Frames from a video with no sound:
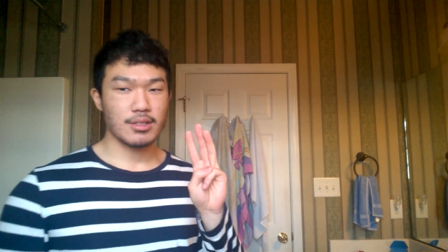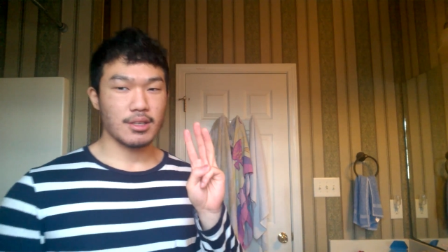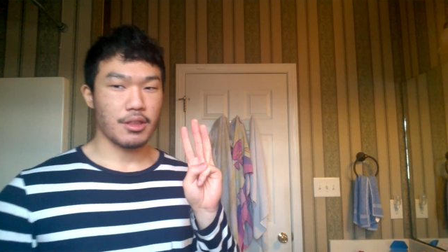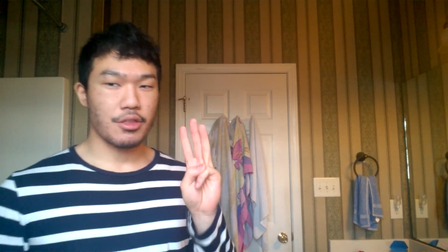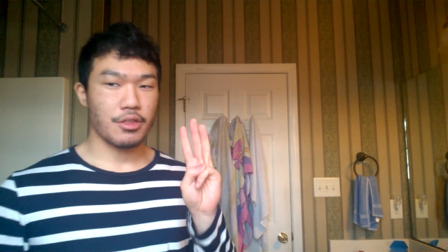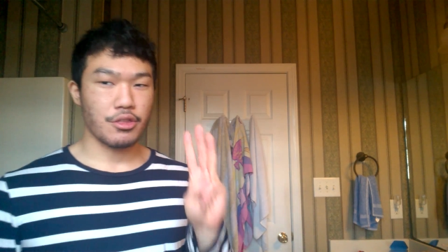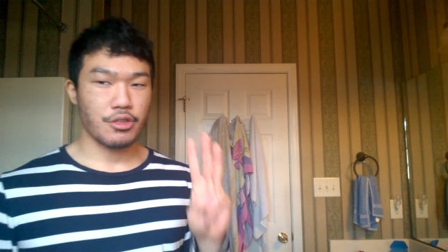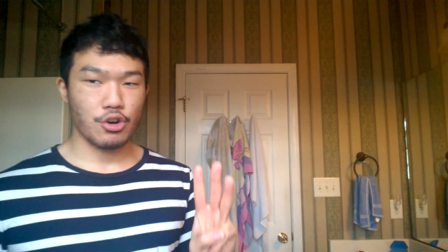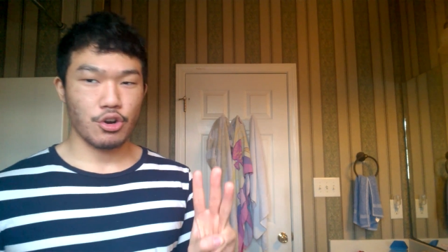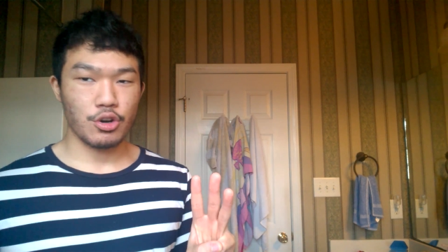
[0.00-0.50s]
a
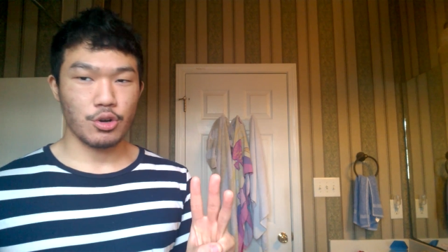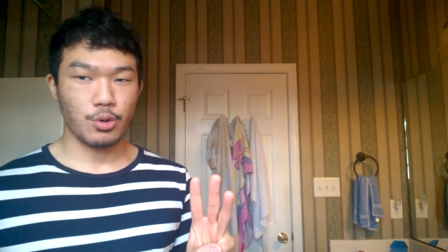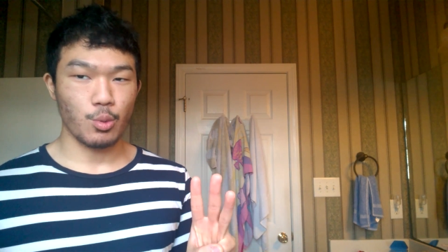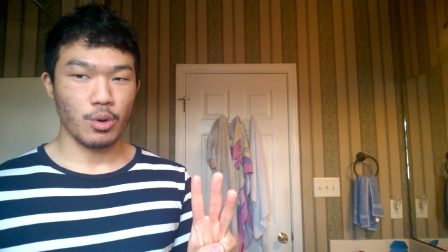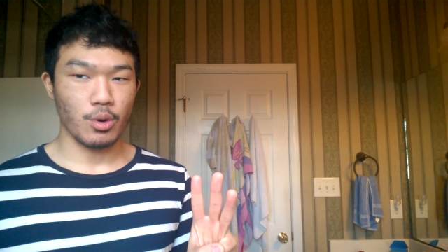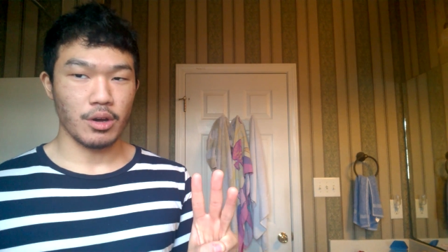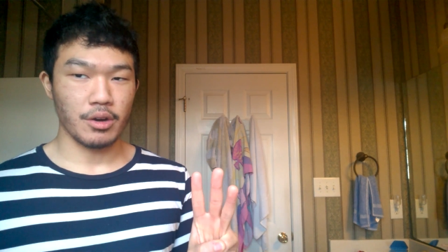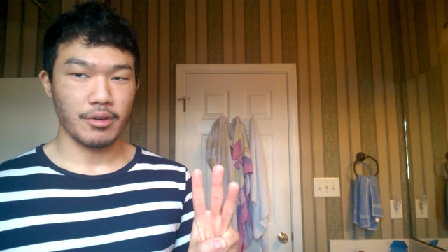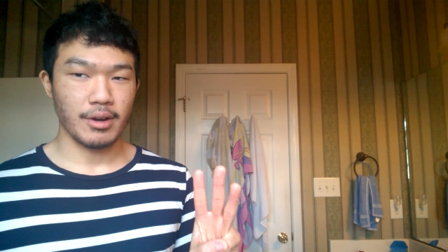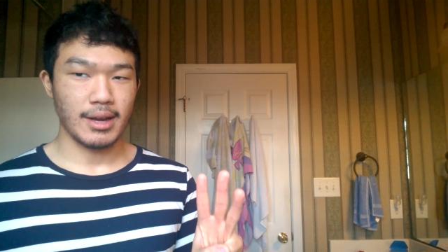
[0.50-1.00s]
third
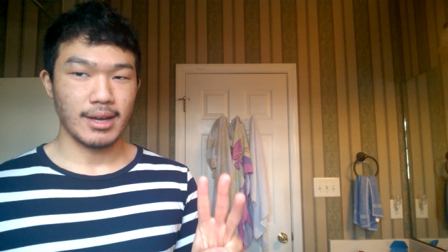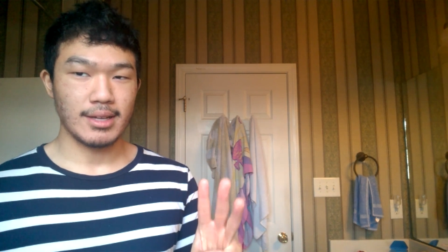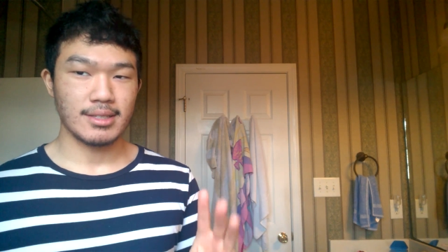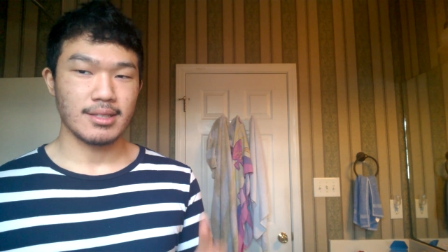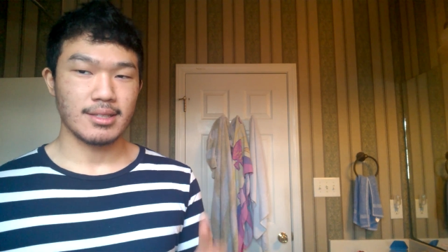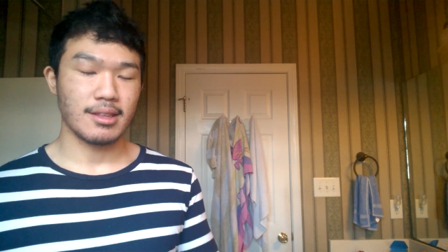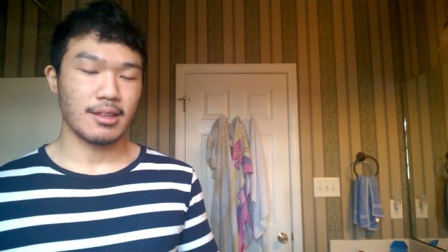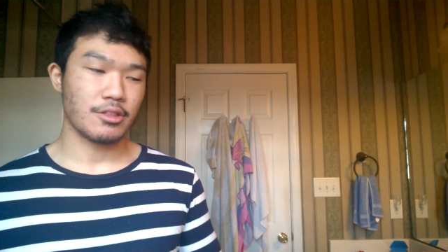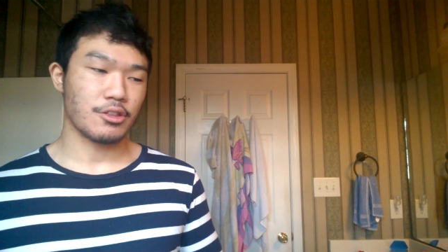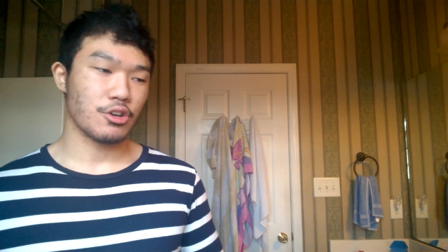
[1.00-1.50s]
one, right?
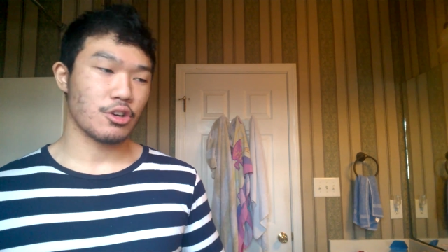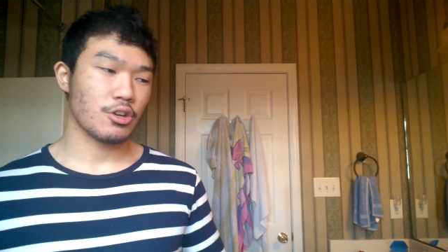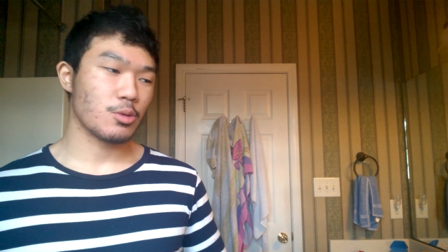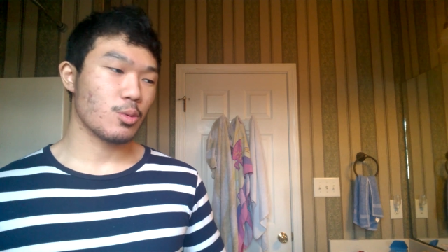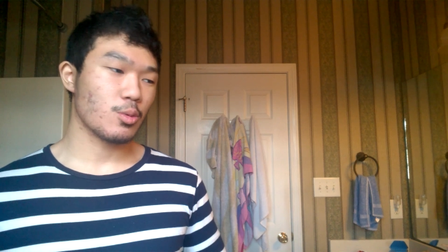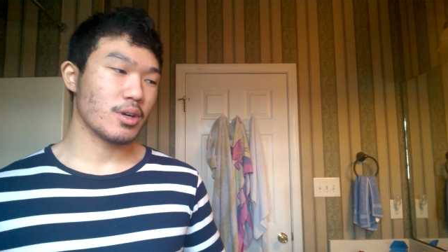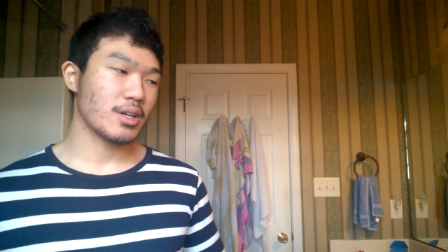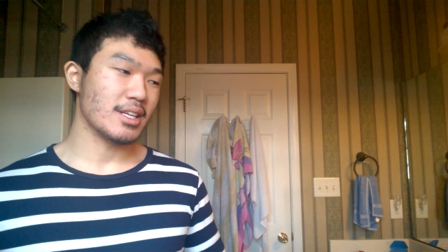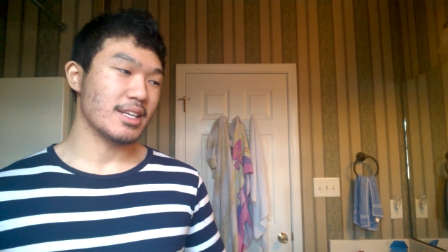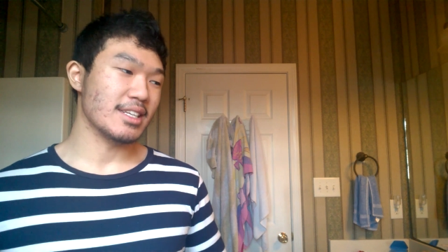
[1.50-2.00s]
So the third
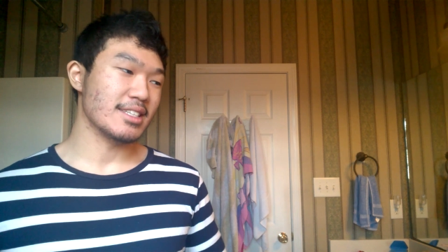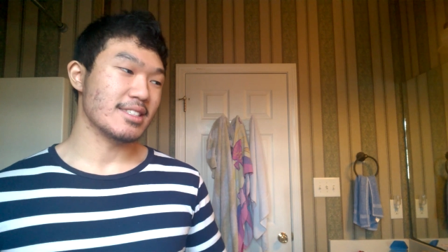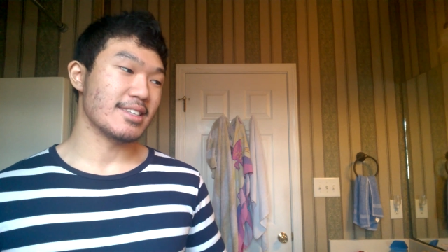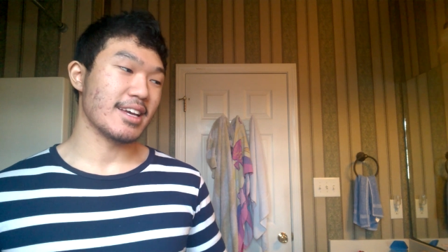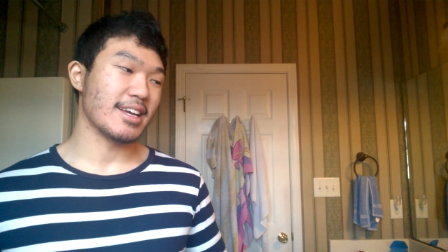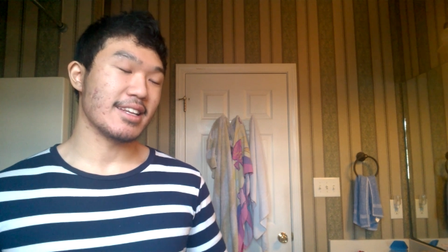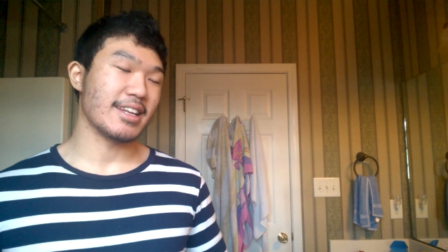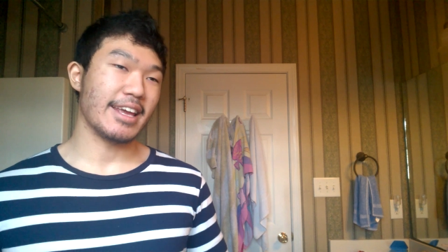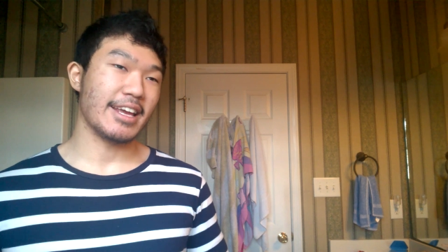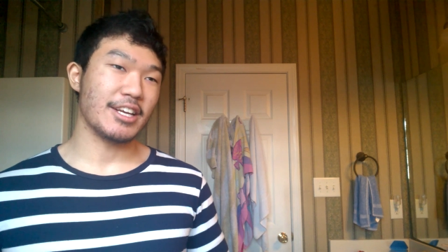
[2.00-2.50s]
one is
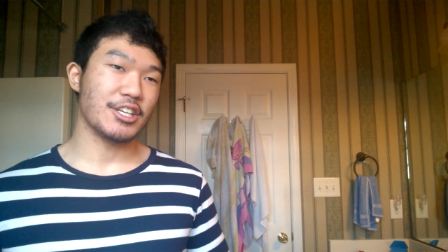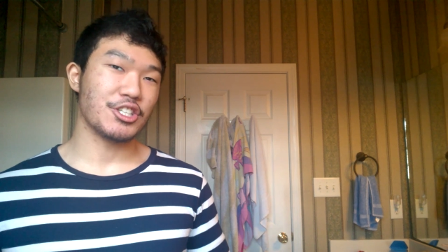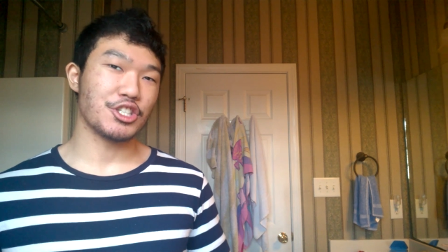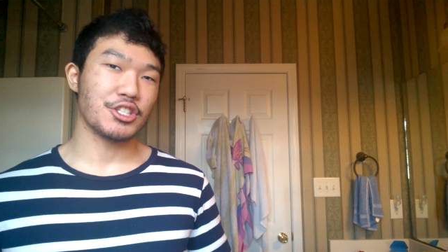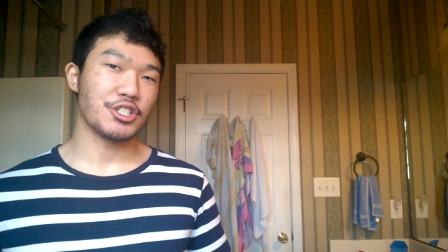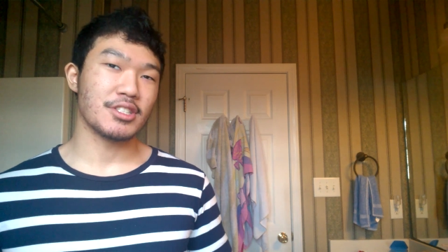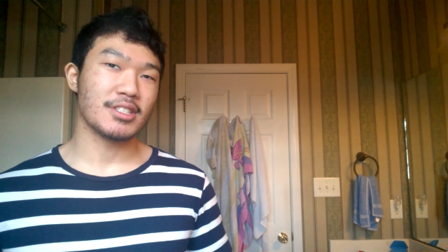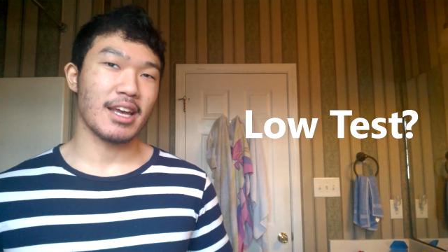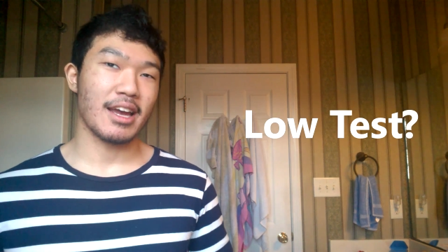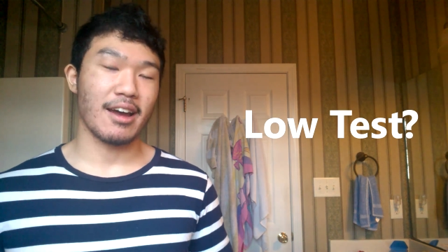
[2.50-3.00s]
that
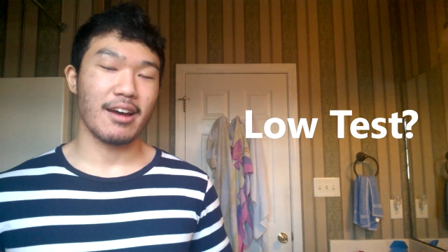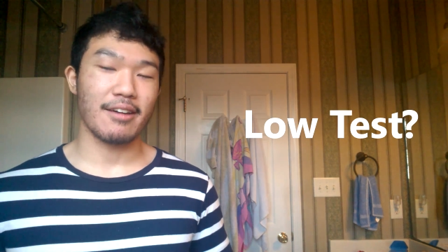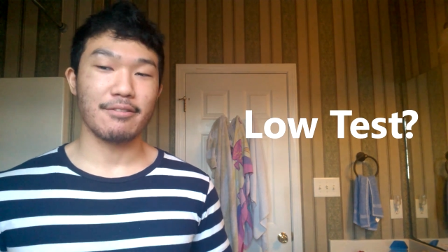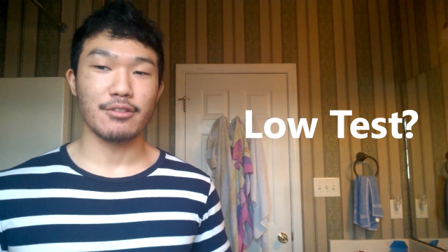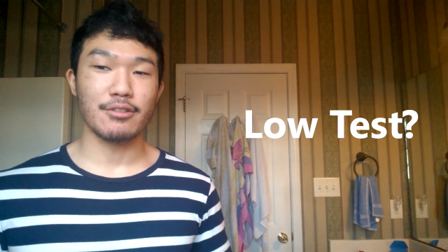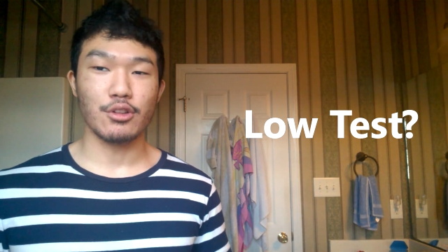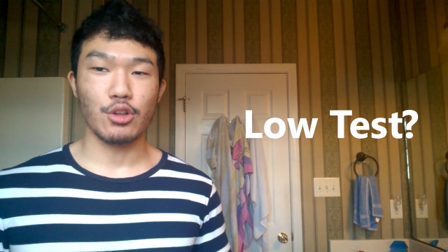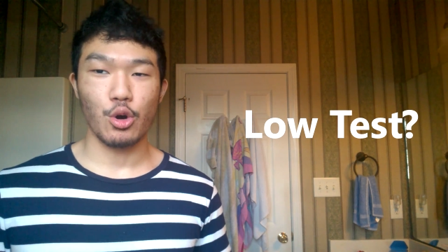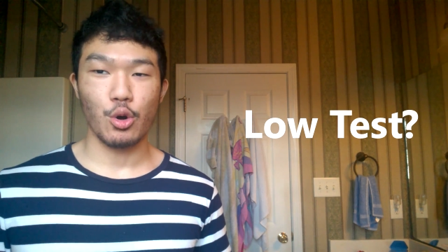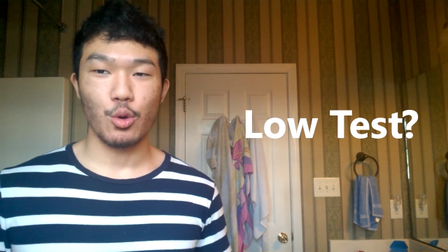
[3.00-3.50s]
Asians have
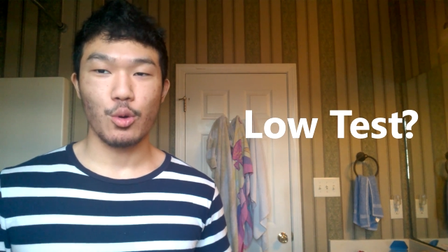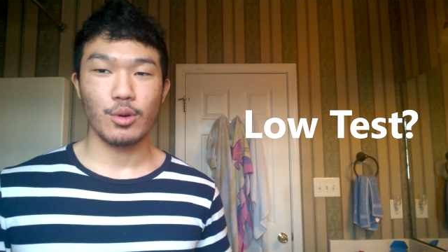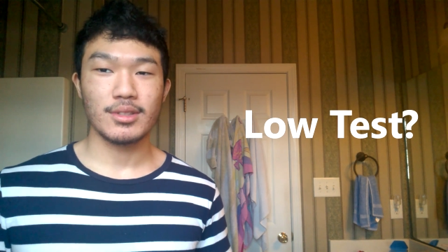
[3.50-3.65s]
low